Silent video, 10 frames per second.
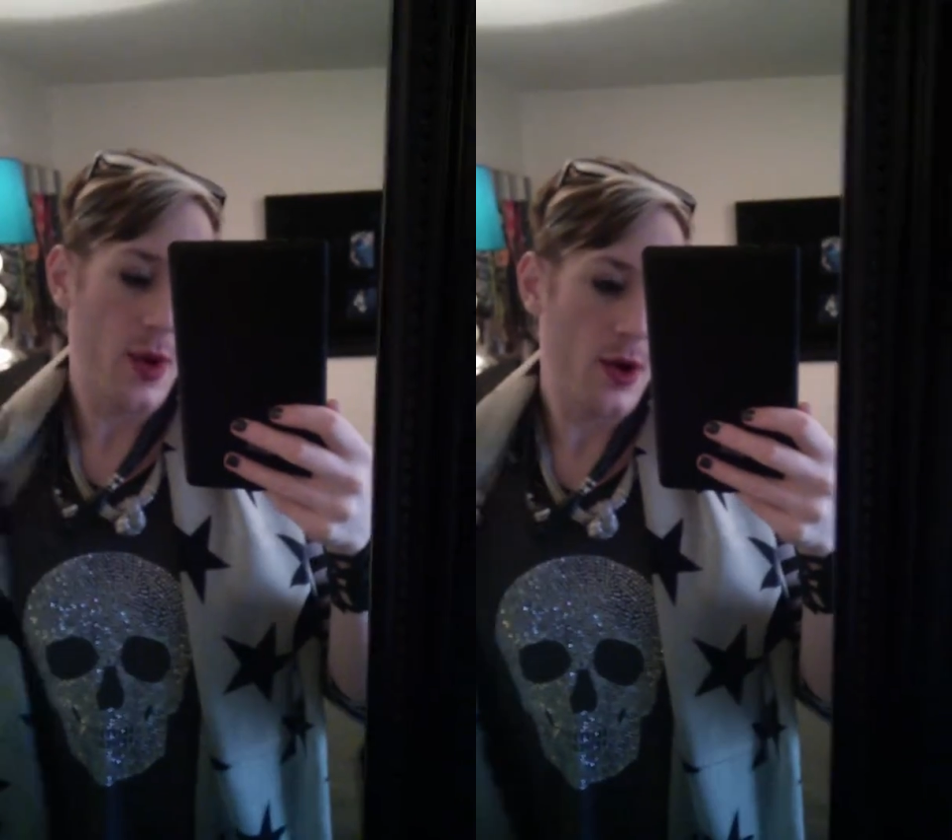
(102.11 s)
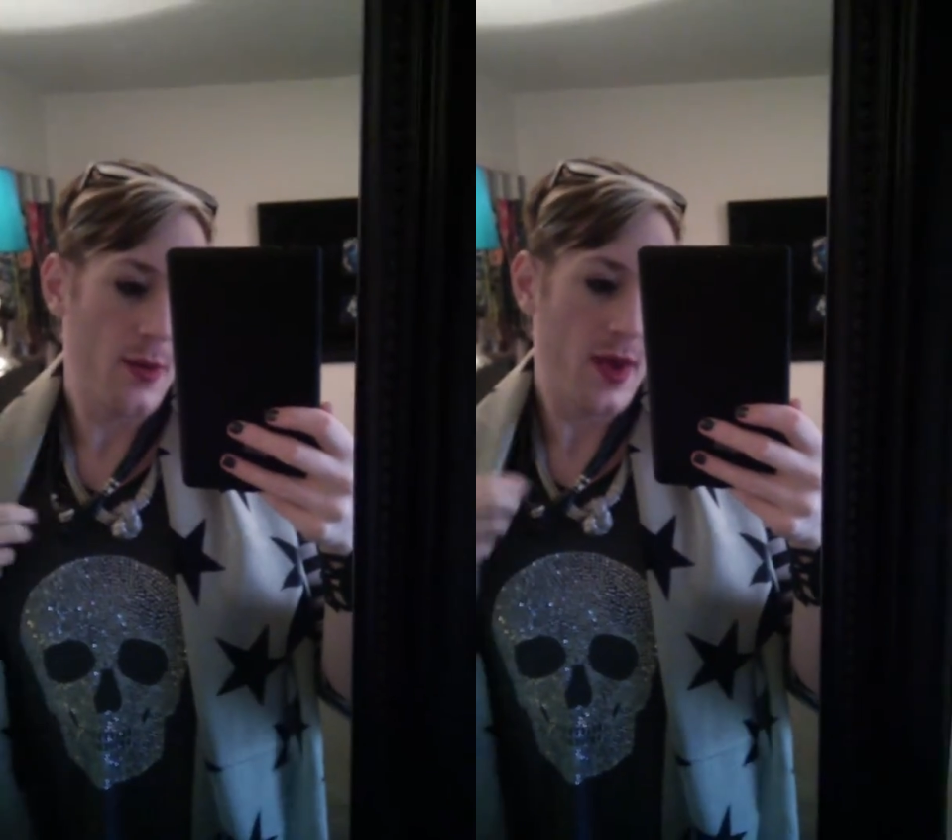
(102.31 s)

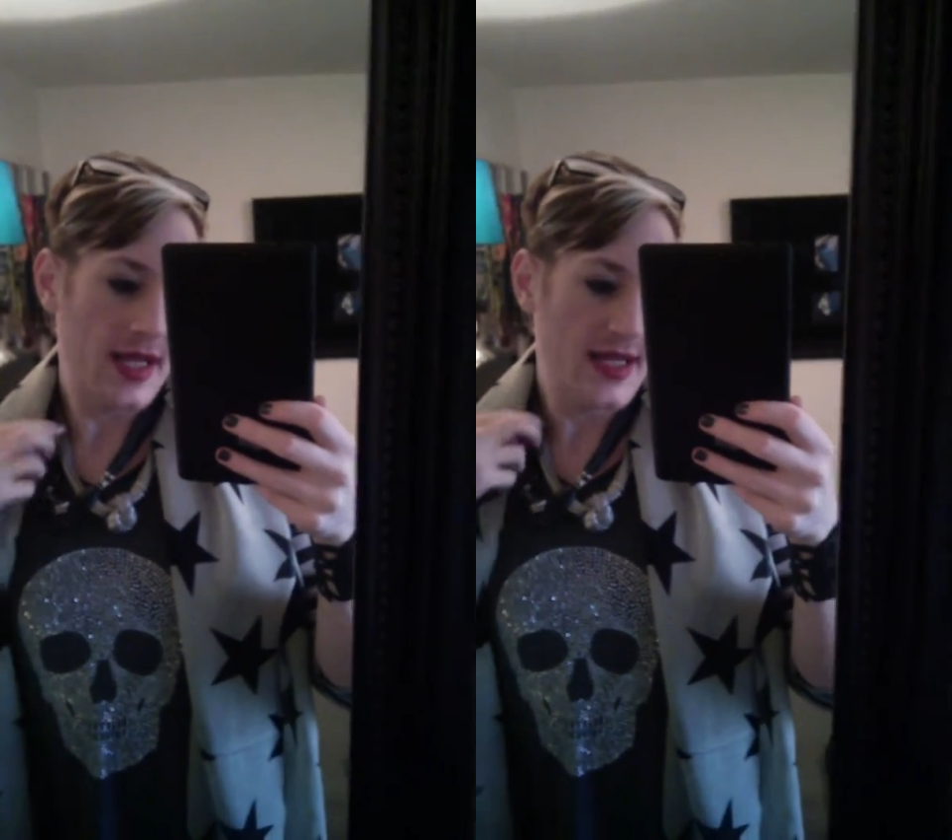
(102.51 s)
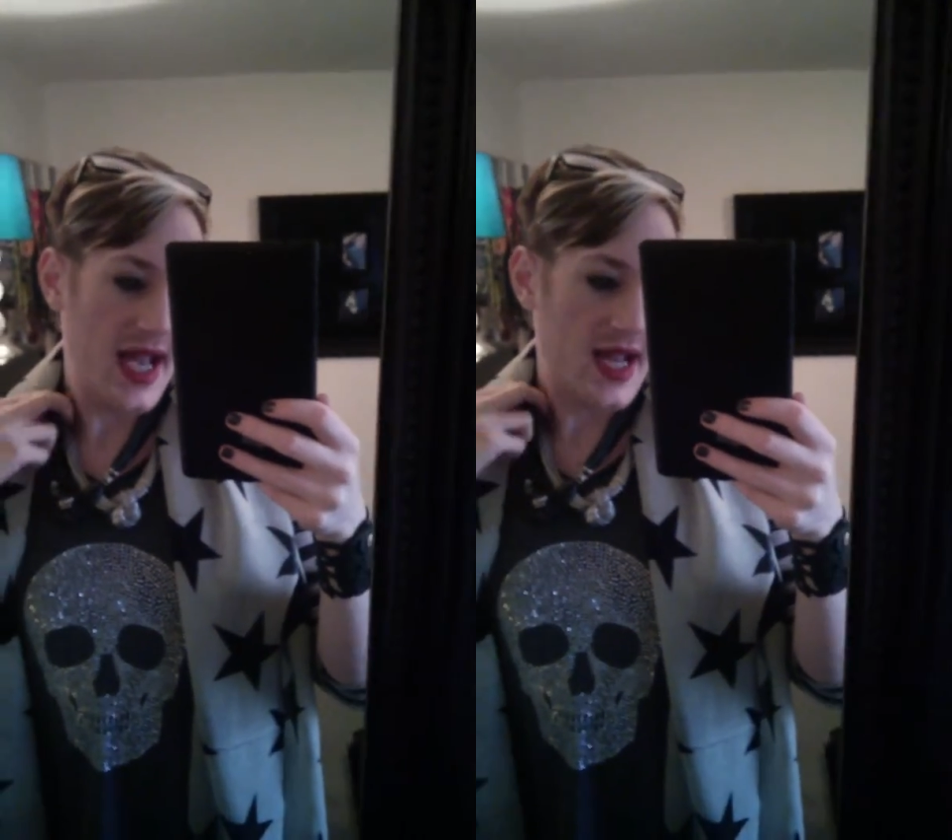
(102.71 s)
on my
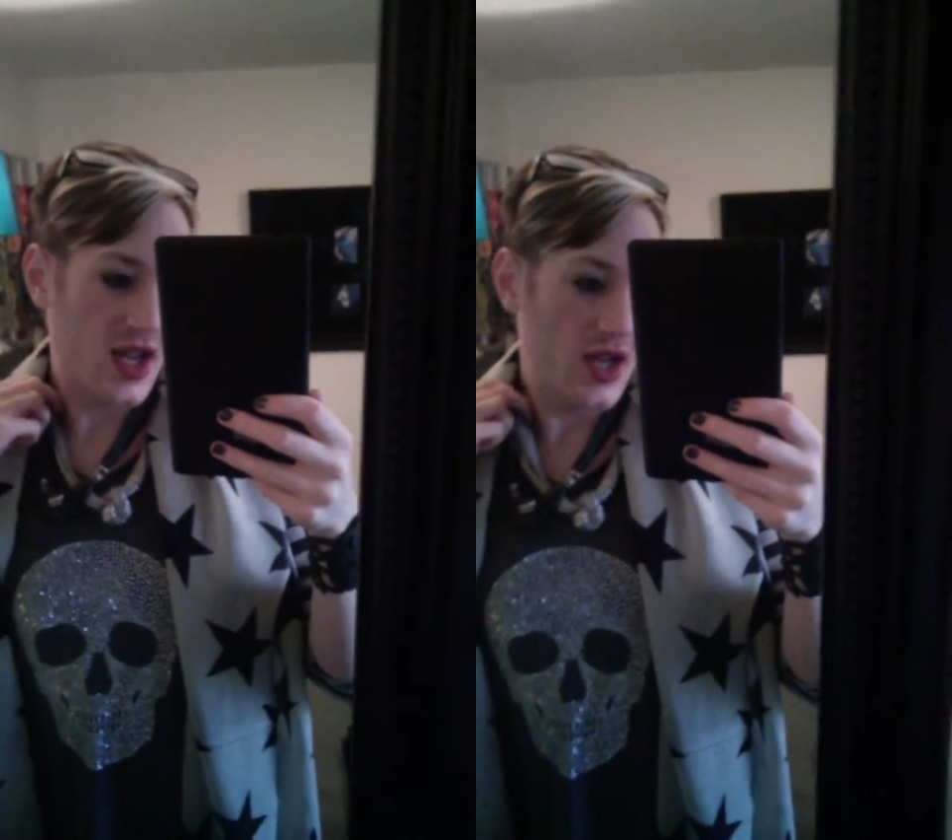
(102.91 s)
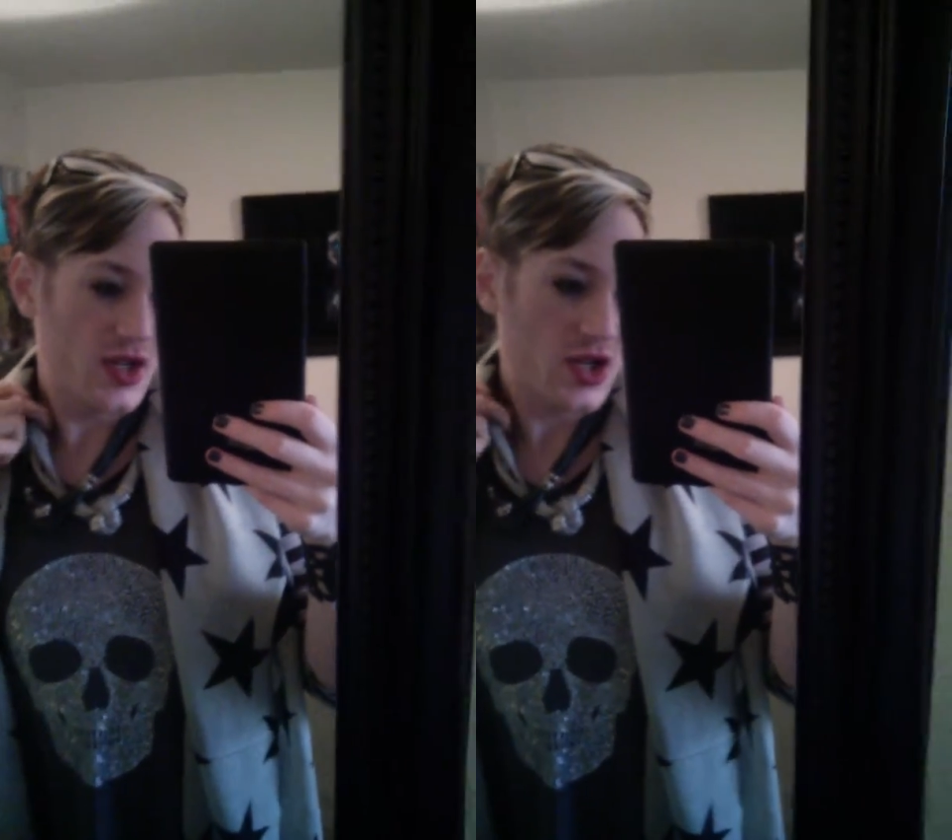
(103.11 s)

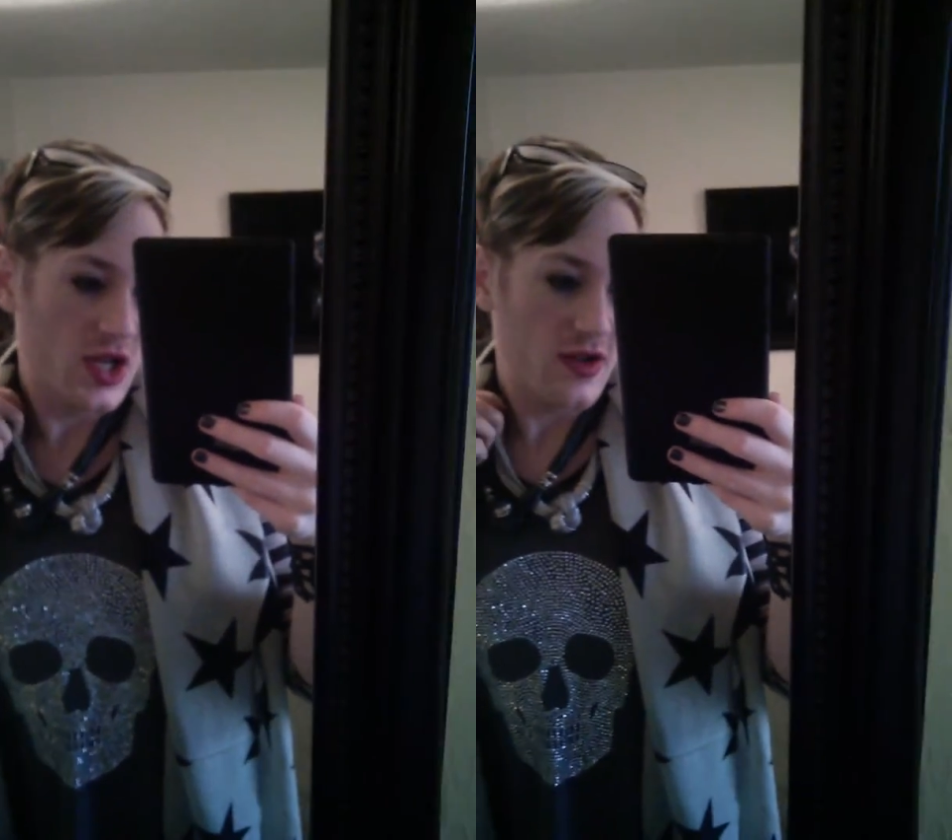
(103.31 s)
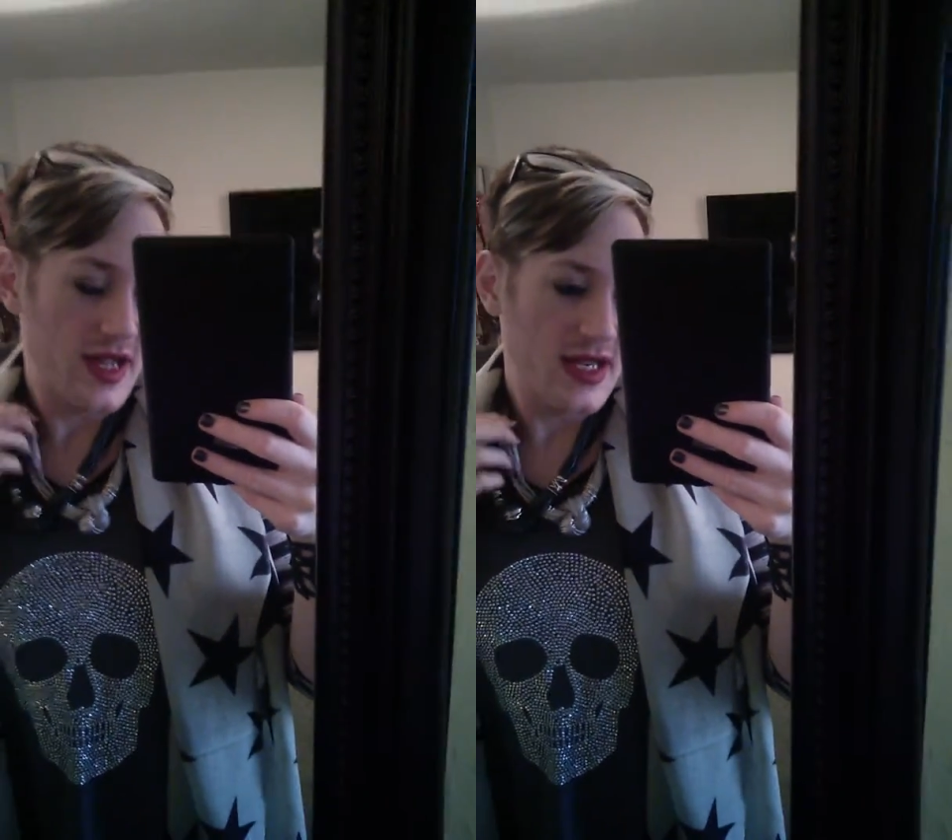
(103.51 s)
Tanya
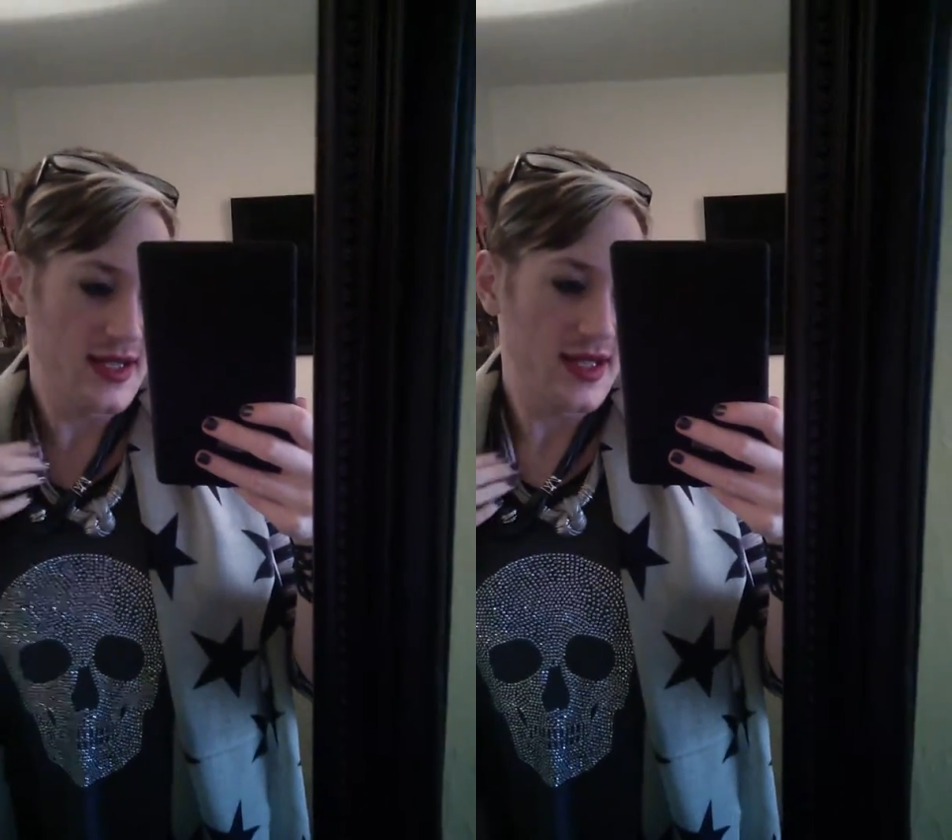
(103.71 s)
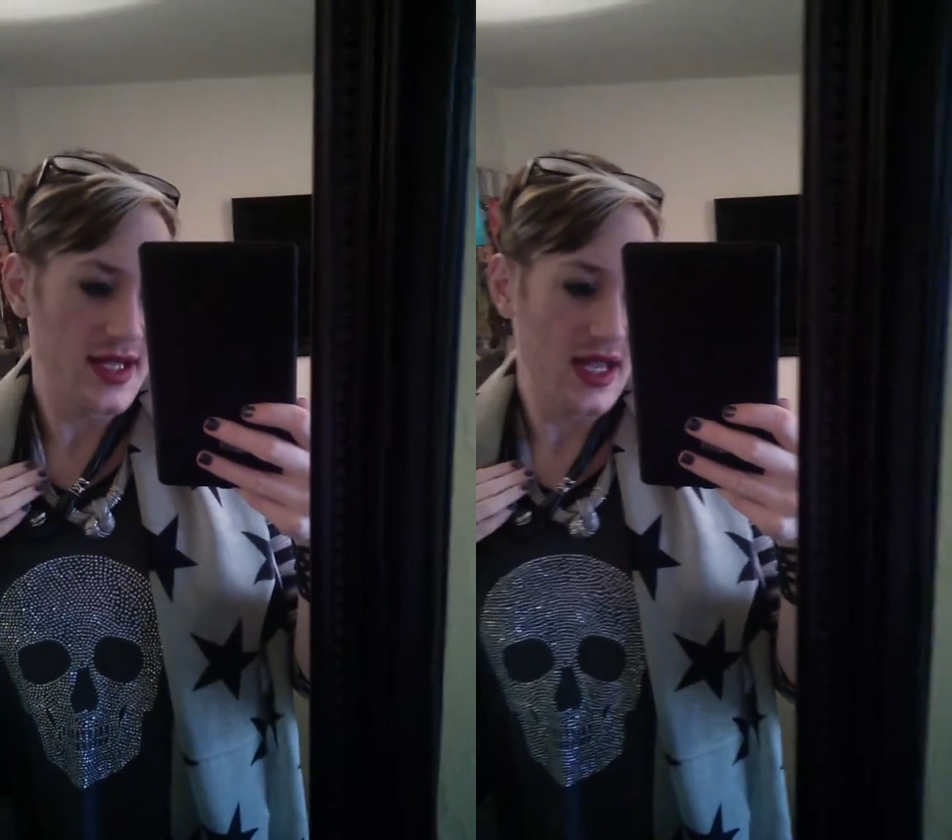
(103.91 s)
jewellery
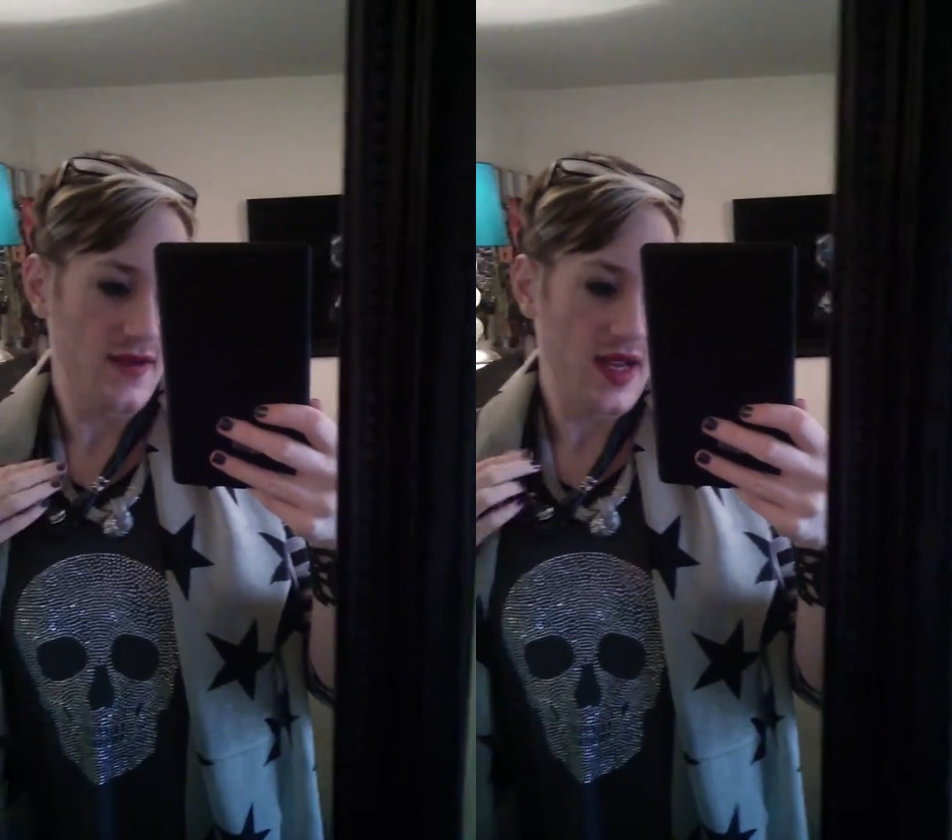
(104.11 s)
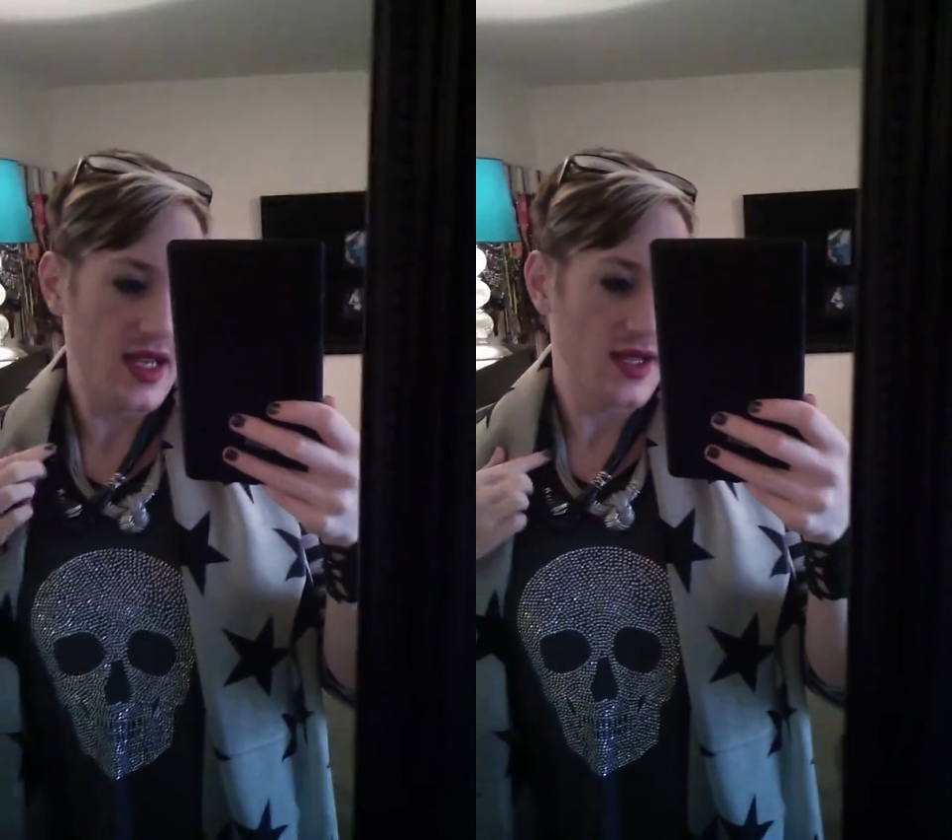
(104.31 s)
this evening,